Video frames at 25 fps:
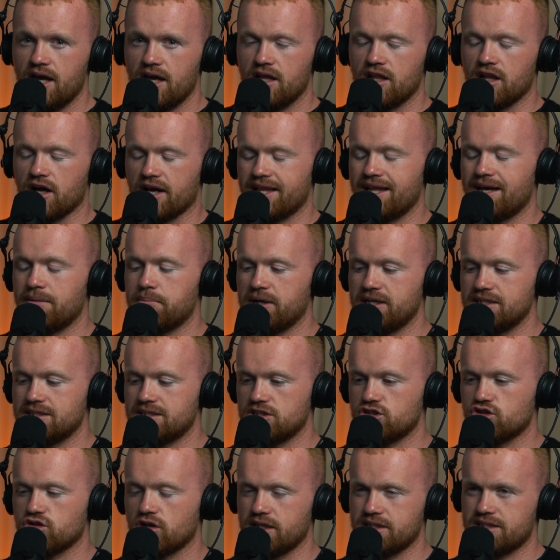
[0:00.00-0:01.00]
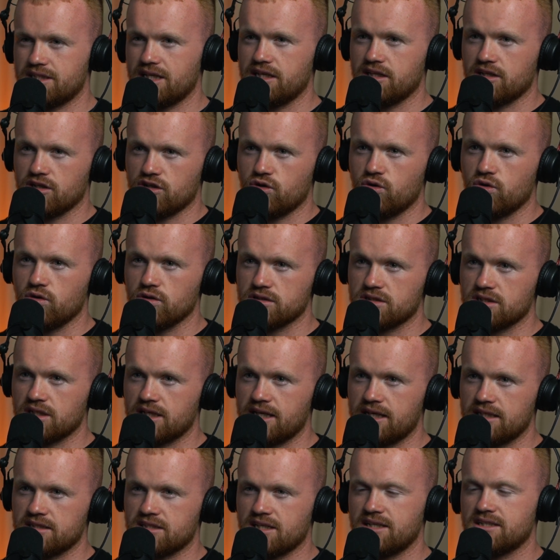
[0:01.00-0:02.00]
Like they're basically trying to take you to court to
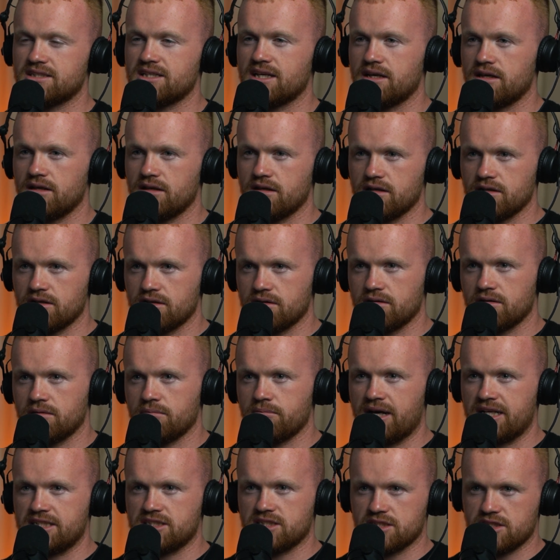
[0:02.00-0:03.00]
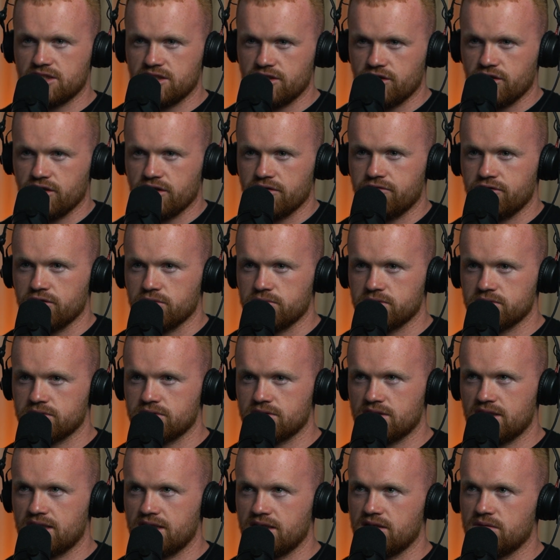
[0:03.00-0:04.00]
get, say Manchester United football
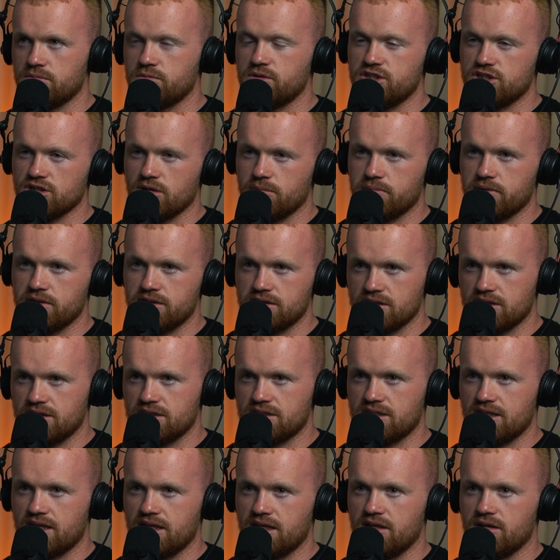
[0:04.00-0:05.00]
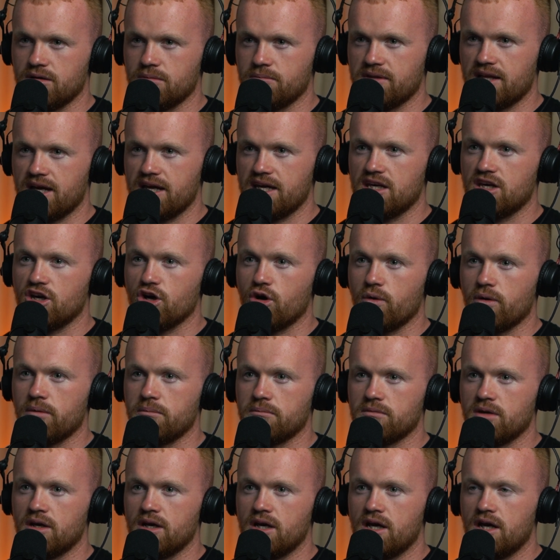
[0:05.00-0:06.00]
stadium. We jump into the stadium. They go
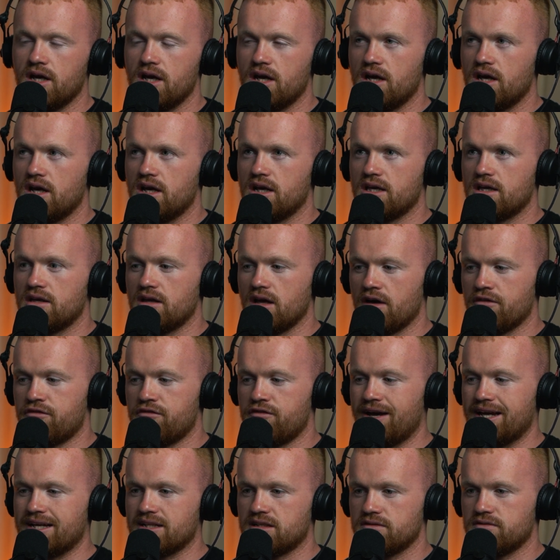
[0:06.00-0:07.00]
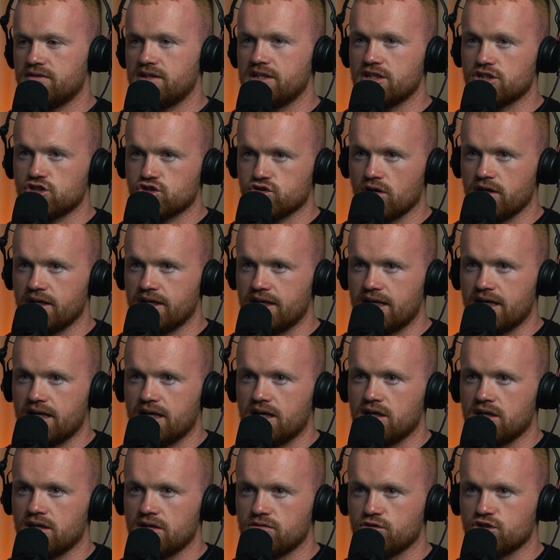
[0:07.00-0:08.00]
and effectively are trying to
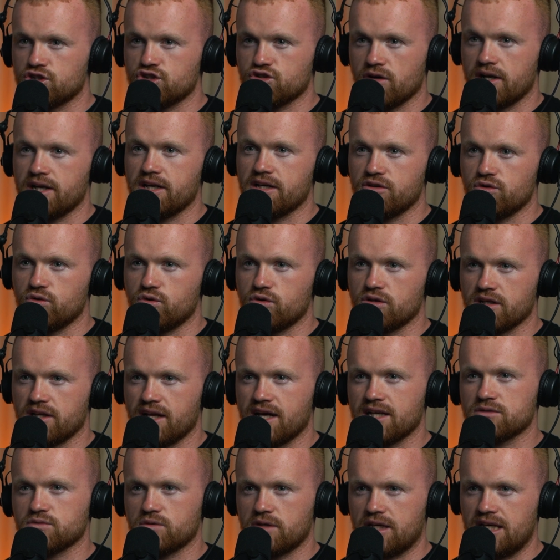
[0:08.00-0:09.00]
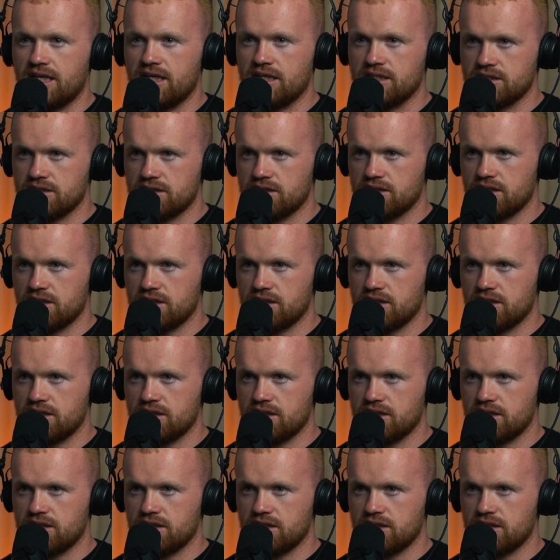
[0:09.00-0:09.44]
get a restraining order. That's what it is.